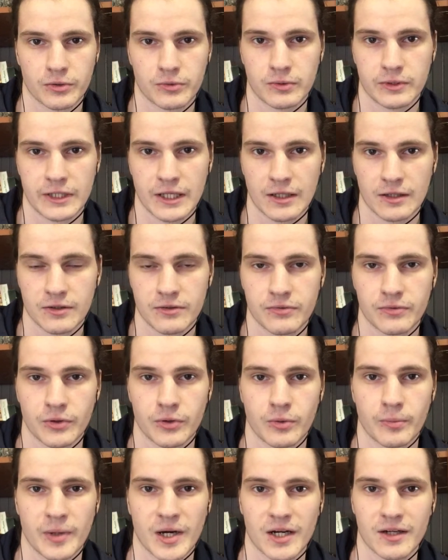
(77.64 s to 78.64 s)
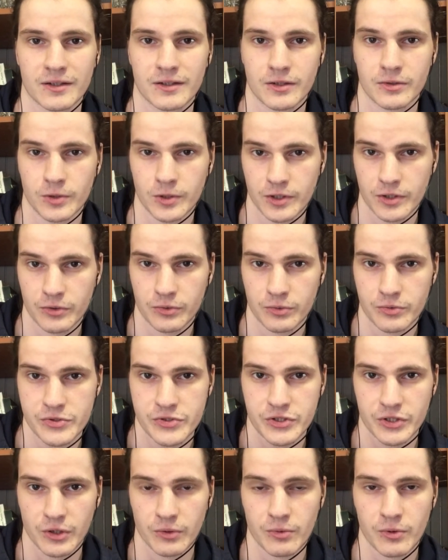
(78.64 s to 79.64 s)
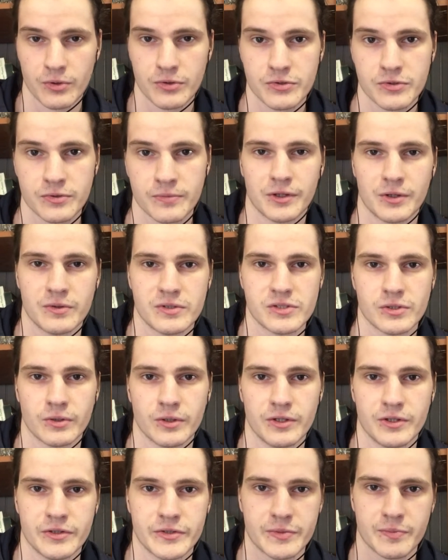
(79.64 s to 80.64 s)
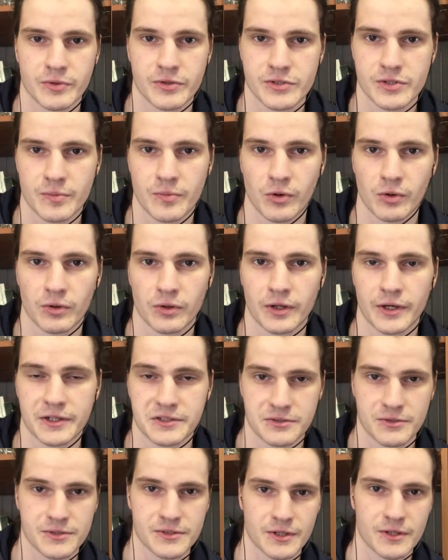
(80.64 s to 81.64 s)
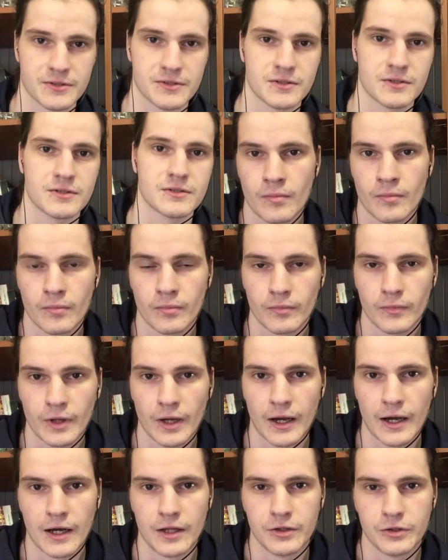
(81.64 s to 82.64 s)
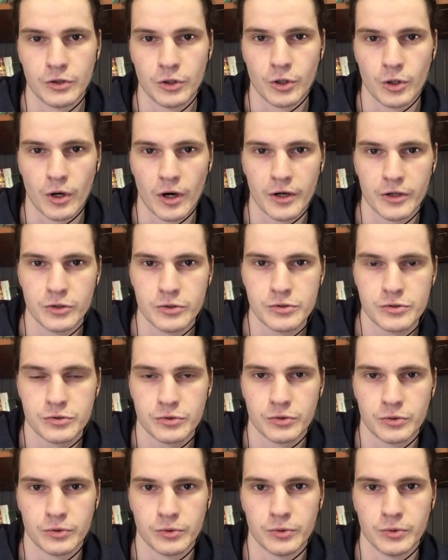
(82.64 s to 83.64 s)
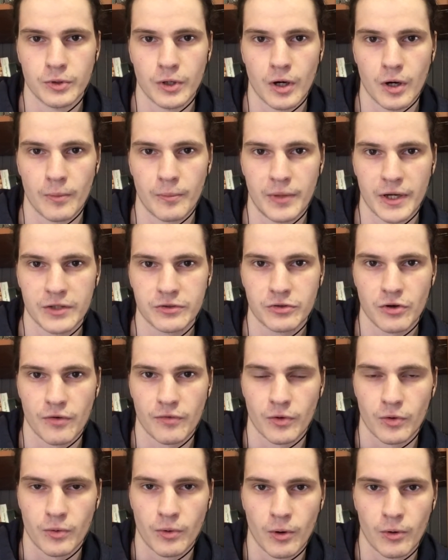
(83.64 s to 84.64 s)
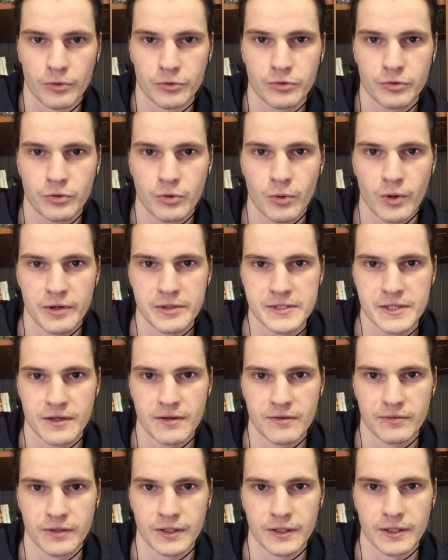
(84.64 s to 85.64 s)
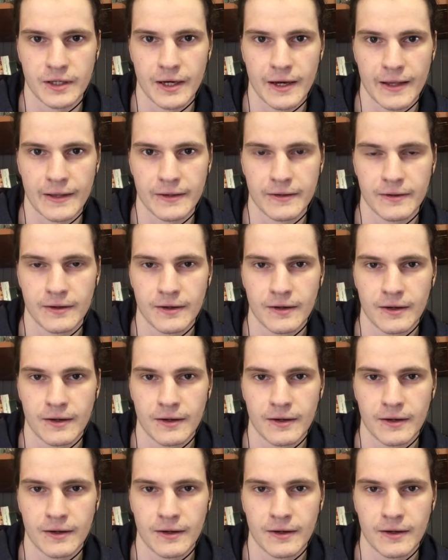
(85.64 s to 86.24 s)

do deadlift for your back, then you can do seal rows. There is no indispensable exercises. And I used to do bent over rows, quite heavy, and